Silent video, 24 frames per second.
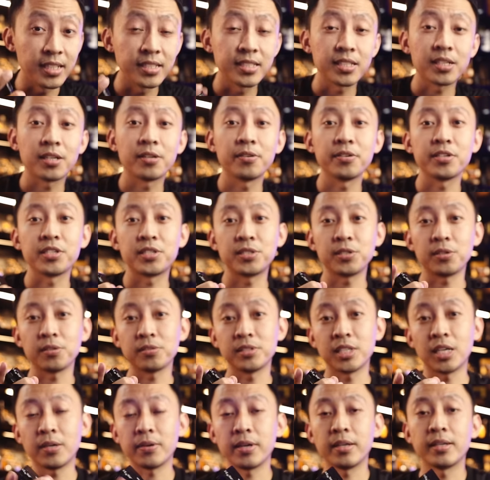These are all in stock
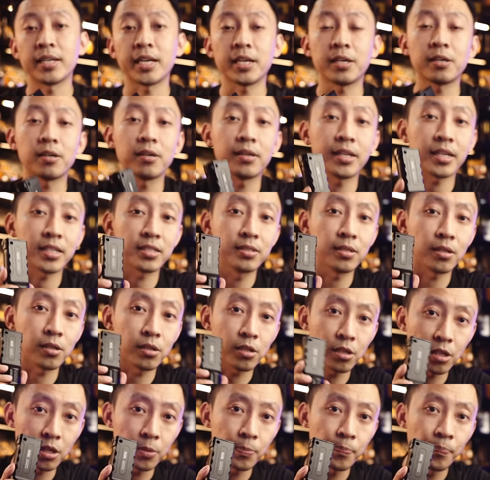now at
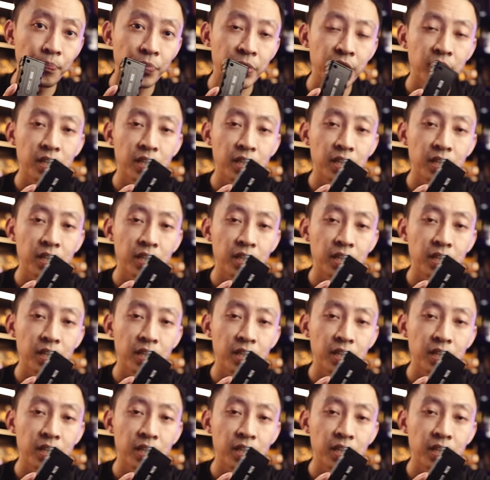nitecorelights.com.